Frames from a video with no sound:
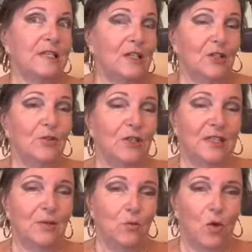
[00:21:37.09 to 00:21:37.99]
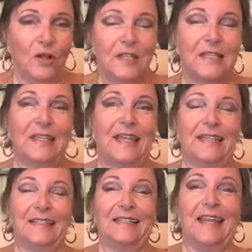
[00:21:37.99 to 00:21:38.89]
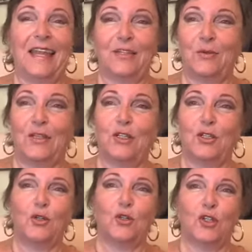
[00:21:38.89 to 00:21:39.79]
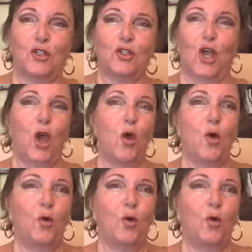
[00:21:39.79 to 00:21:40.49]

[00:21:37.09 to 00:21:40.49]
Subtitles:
to do this and wanting to connect with her daughter so